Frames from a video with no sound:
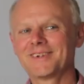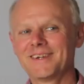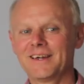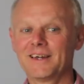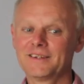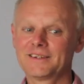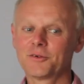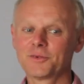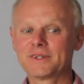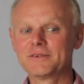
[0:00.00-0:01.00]
Yeah, it's
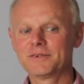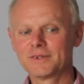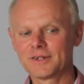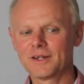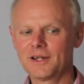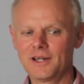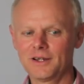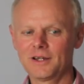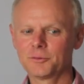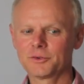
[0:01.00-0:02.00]
always difficult.
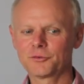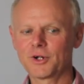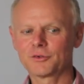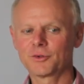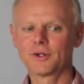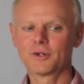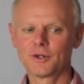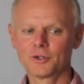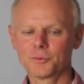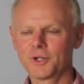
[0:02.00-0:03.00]
I, I was frustrated a
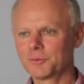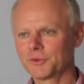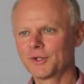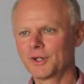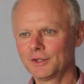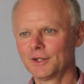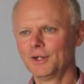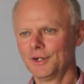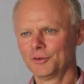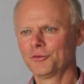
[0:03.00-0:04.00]
lot when I was studying
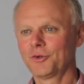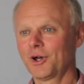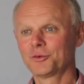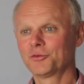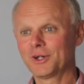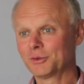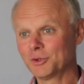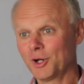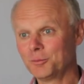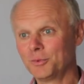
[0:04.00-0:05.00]
to, how to find
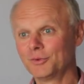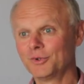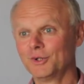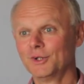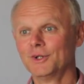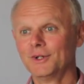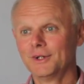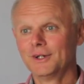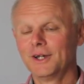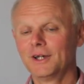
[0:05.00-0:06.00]
a job.
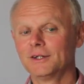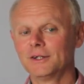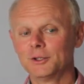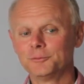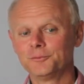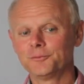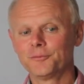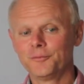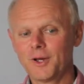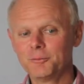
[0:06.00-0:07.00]
and uh,
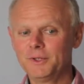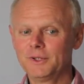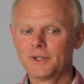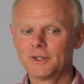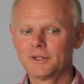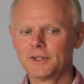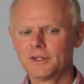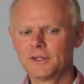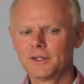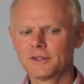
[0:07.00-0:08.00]
I mean,
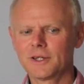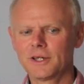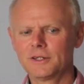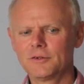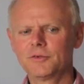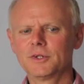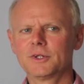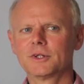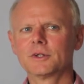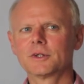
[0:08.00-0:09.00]
a, a,
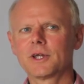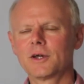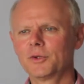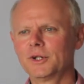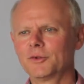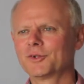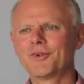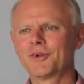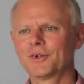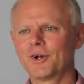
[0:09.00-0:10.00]
scientific career is
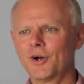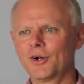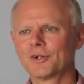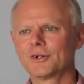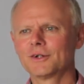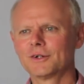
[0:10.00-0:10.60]
very hard.